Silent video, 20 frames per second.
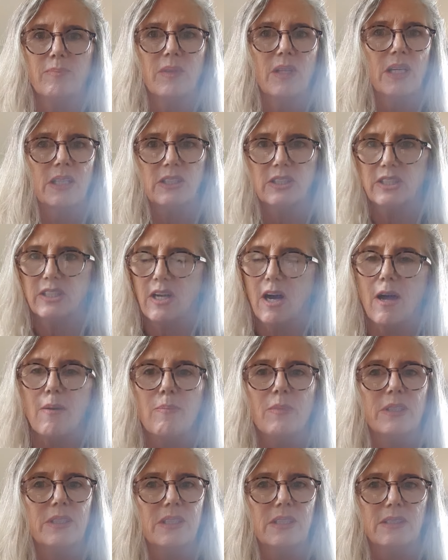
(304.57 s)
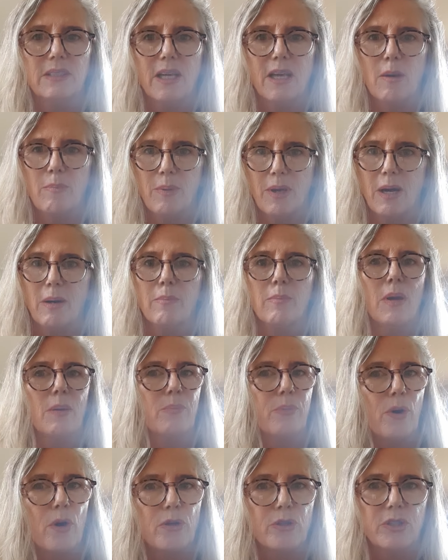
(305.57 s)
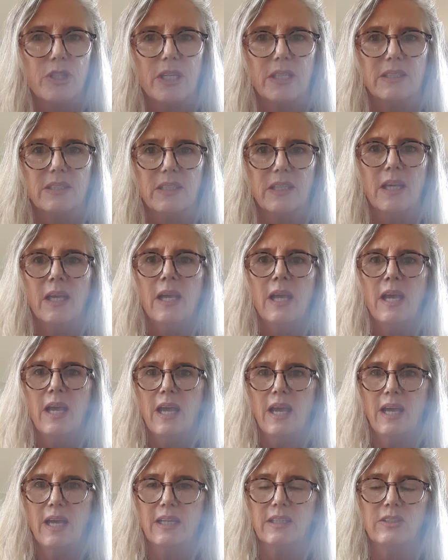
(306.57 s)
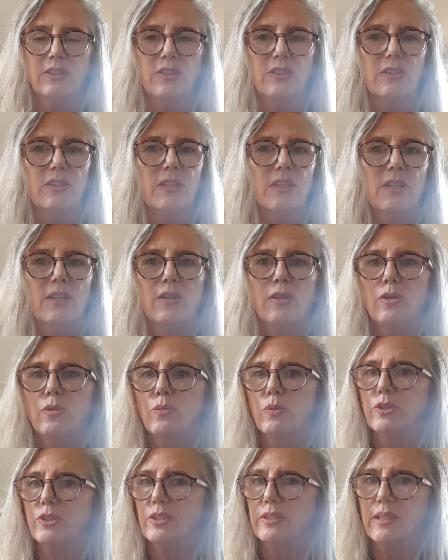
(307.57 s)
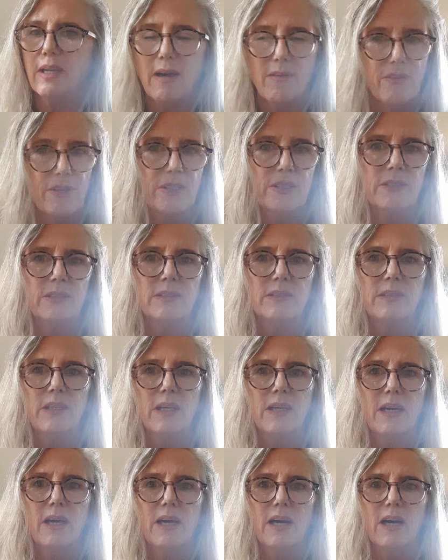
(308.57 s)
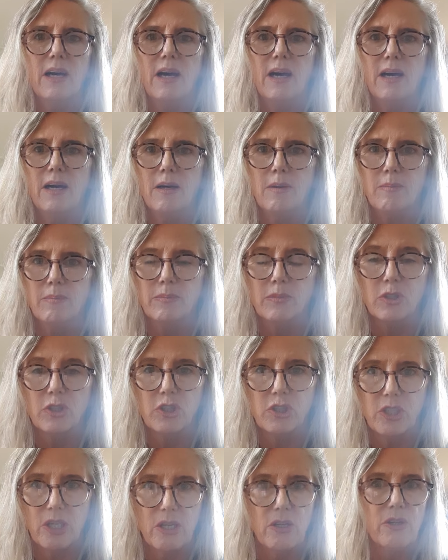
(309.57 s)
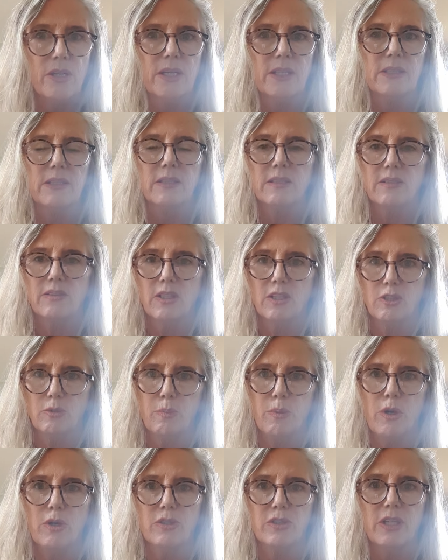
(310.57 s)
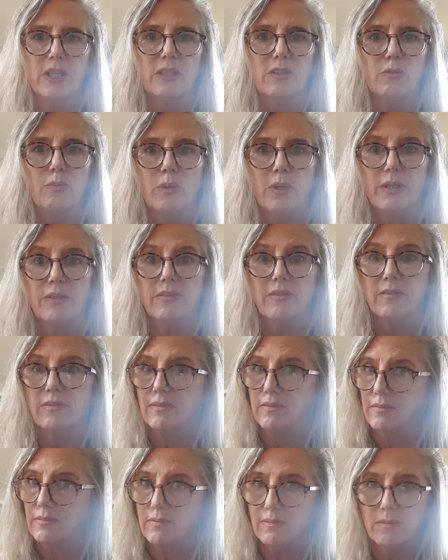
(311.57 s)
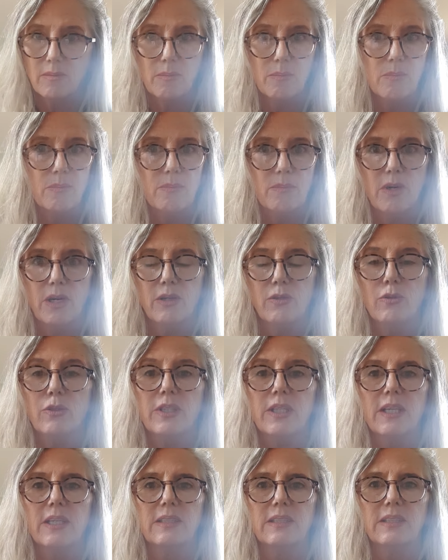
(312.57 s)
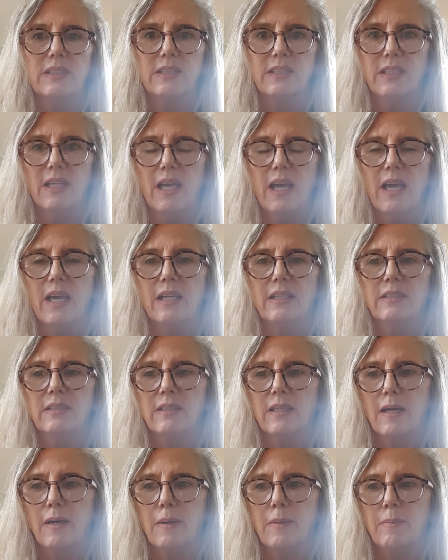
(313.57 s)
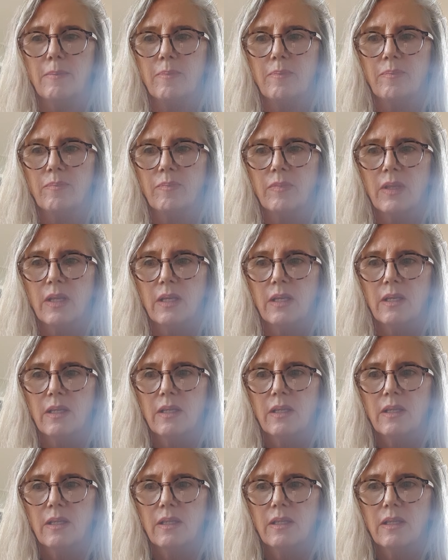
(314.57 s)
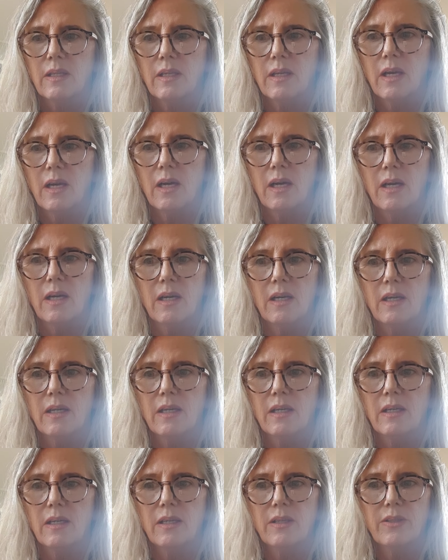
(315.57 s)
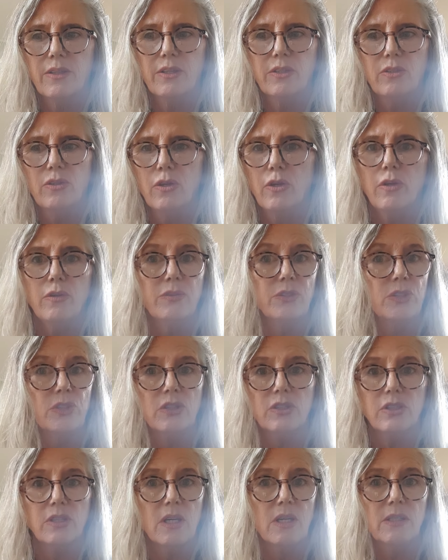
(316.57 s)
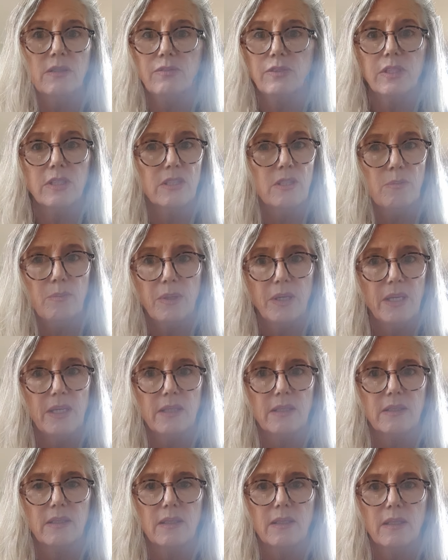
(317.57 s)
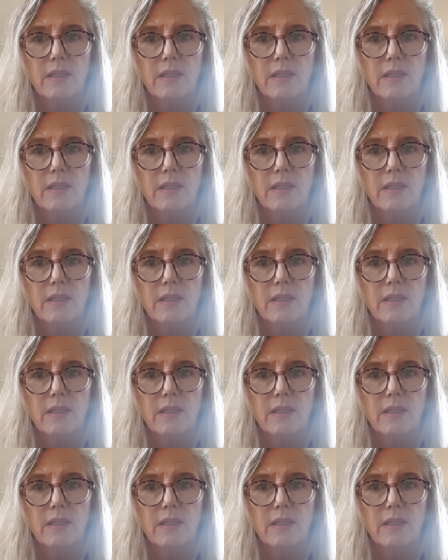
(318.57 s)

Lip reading: excitement about my project, and was loving sharing this project with my audience. And the nerves just kind of disappeared.